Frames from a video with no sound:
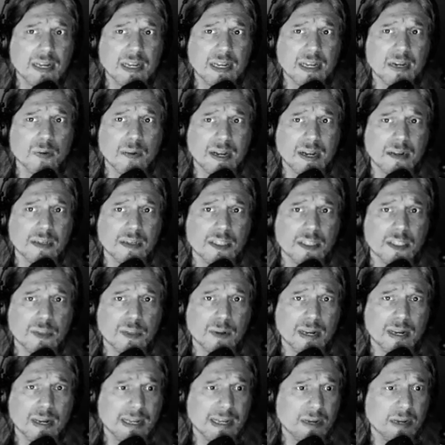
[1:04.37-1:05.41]
around us
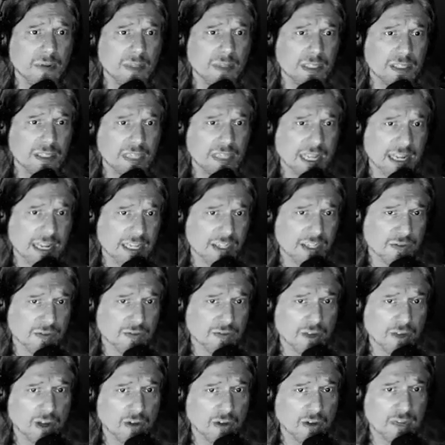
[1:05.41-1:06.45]
right now in this age of
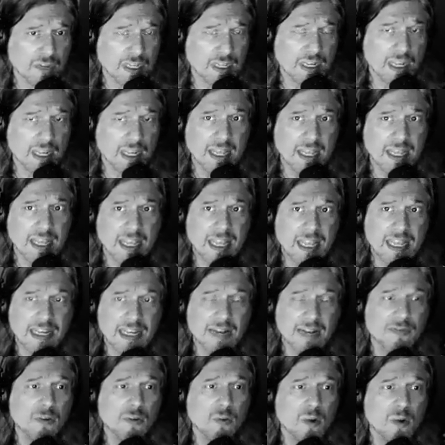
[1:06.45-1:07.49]
COVID, and
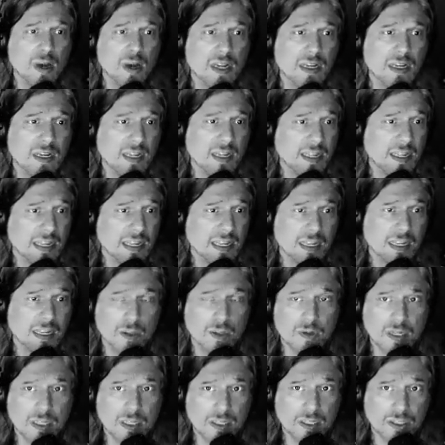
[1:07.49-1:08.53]
everyone,
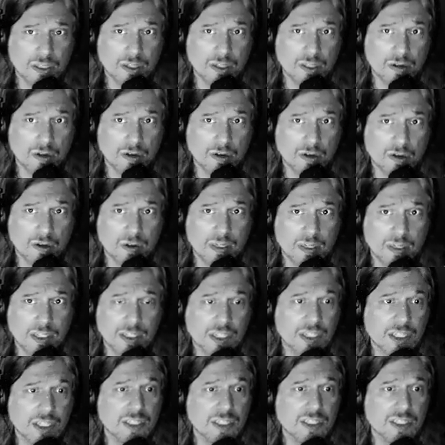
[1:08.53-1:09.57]
including the
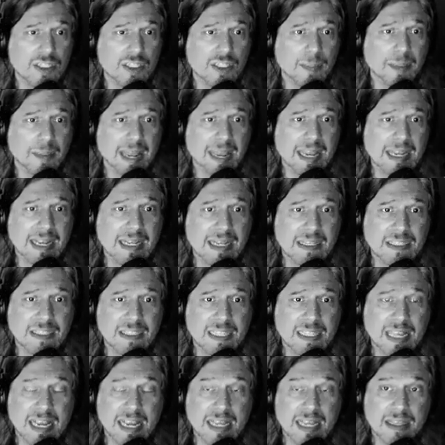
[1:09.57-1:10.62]
pseudo-Christians, the pagans,
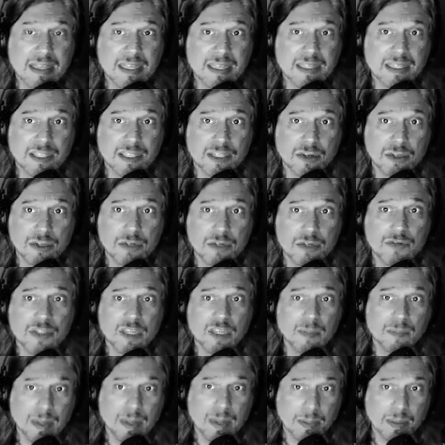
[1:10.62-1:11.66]
the atheists, are using
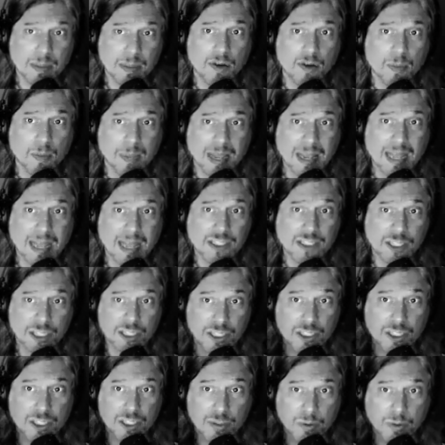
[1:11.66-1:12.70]
biblical
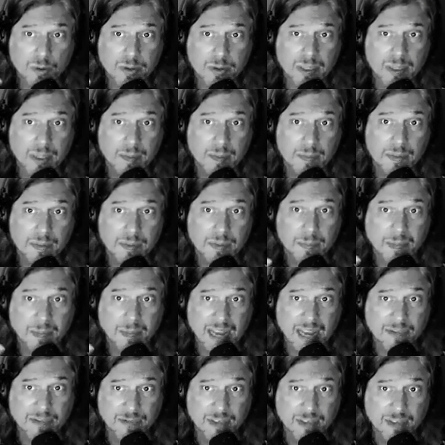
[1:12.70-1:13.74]
passages, throwing them to
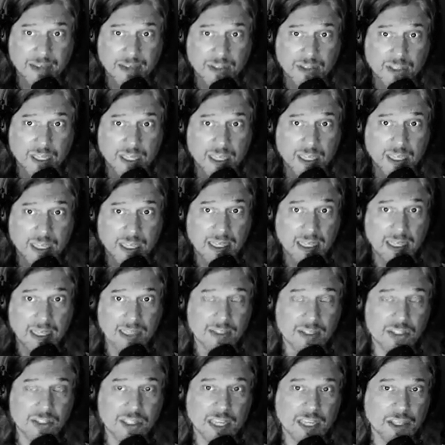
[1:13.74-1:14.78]
my face
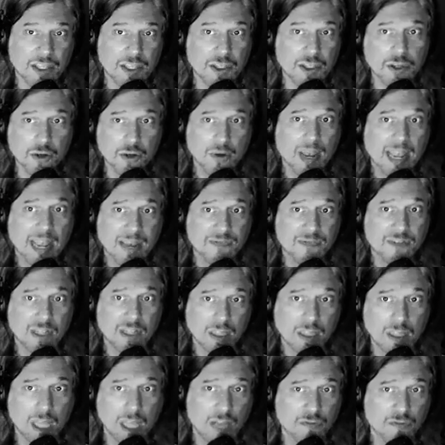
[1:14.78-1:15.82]
and saying, you have to
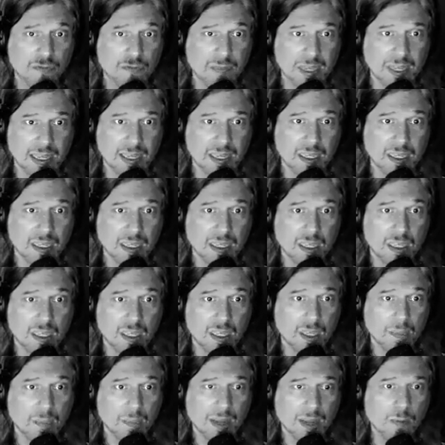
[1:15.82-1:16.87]
love me
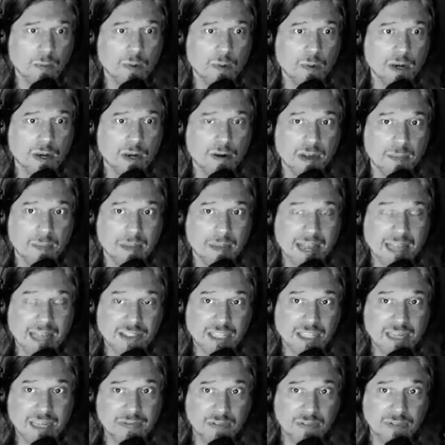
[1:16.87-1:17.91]
by wearing a
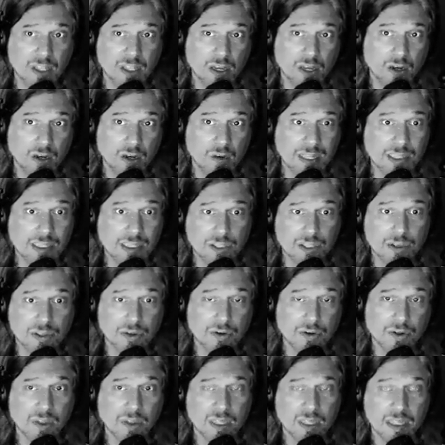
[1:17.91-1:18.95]
mask, even though it's
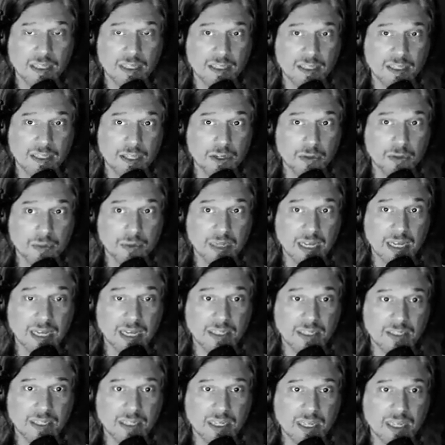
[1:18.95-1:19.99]
thoroughly
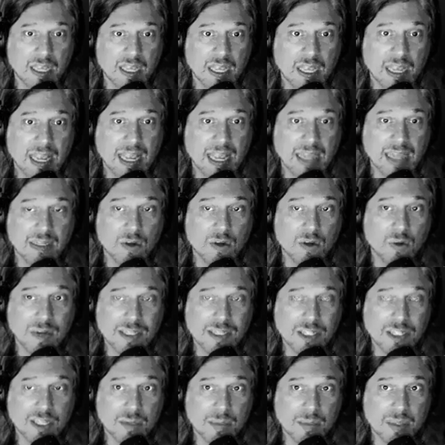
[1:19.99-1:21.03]
dehumanizing and
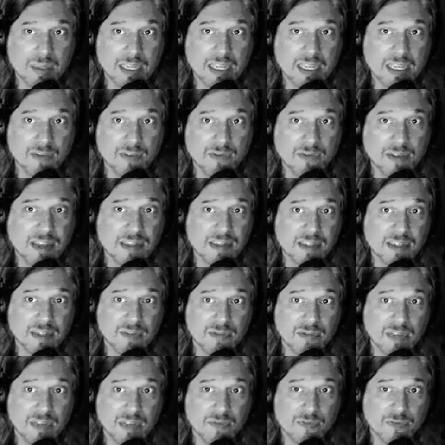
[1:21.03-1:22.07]
questionably
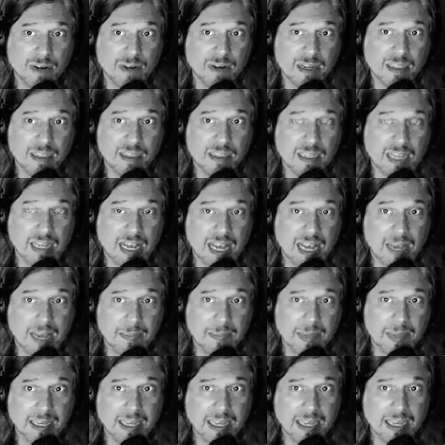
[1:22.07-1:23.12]
effective. And frankly, I
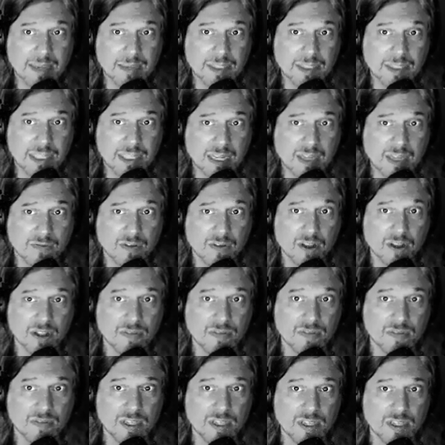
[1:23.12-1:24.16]
became sick of all
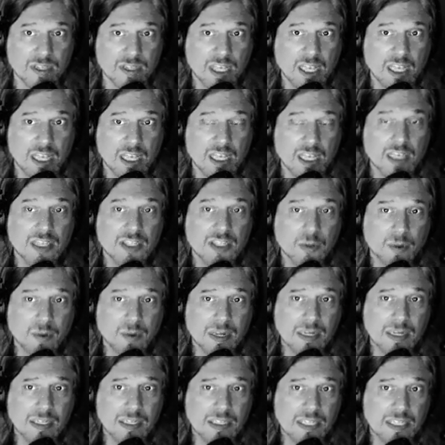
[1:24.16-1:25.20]
of this. So
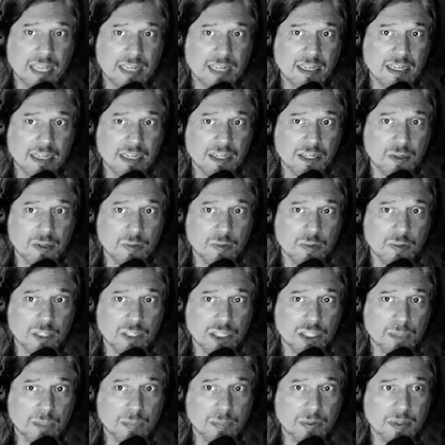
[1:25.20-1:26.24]
what I decided to do was
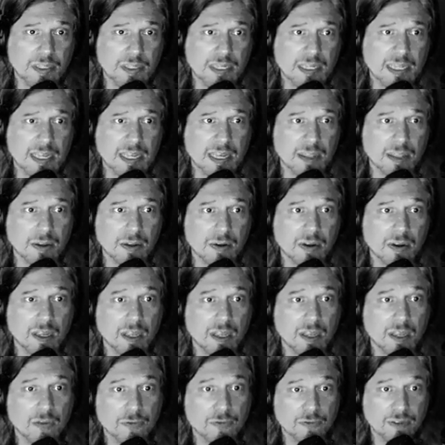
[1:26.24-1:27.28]
to put together
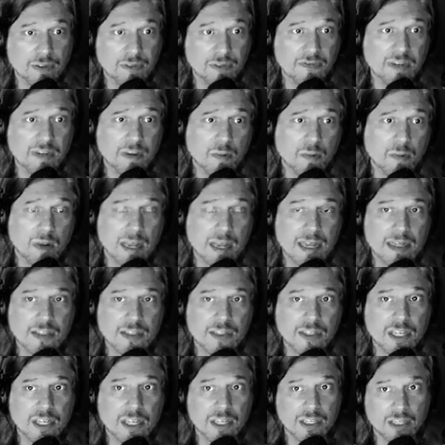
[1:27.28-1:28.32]
50
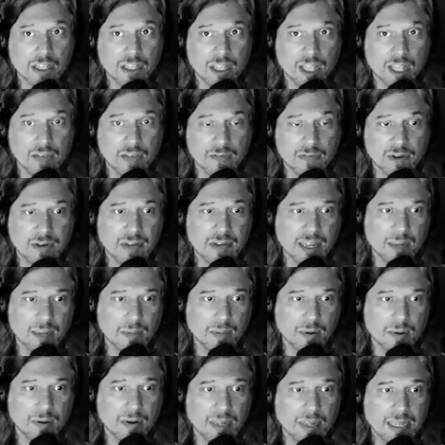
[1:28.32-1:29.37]
ways to love your
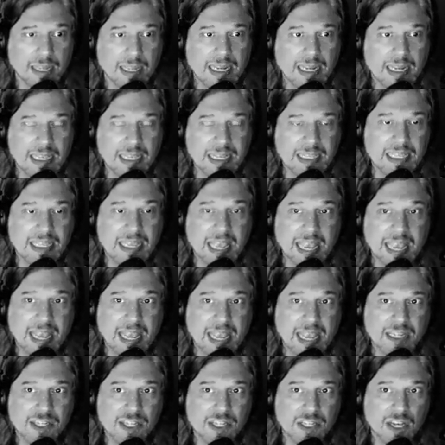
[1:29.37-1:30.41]
neighbor in the
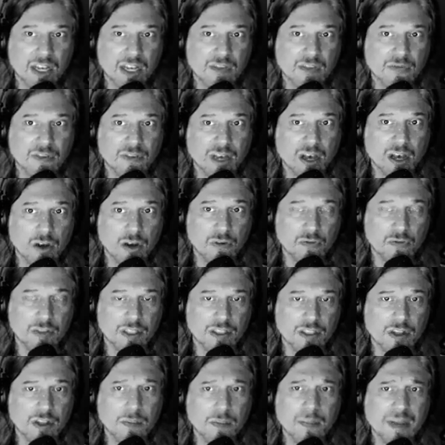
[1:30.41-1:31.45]
age of
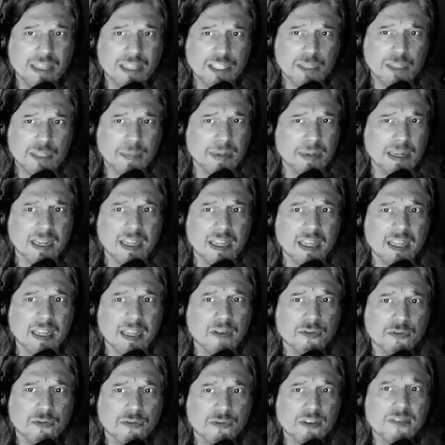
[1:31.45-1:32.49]
COVID. There must be
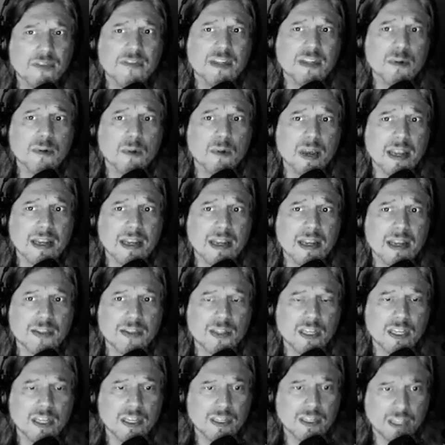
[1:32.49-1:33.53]
50 ways
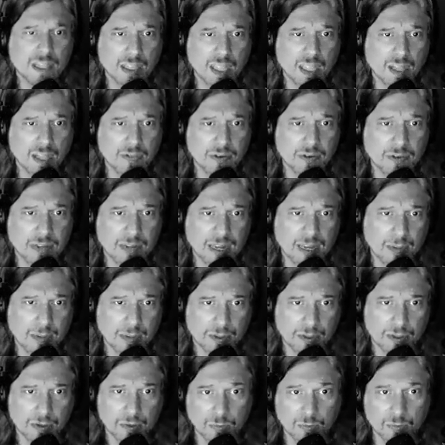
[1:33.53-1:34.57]
to love your neighbor.
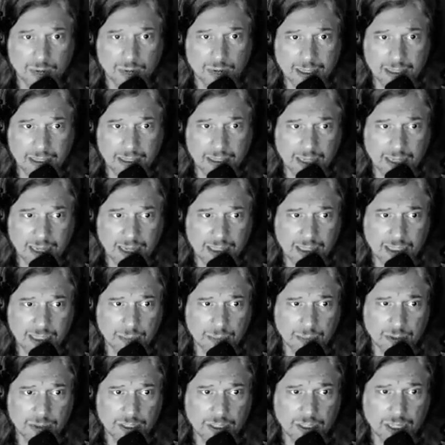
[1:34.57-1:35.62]
You'll recognize the
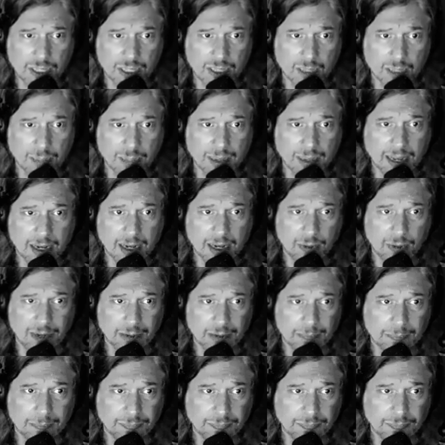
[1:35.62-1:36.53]
music in the background.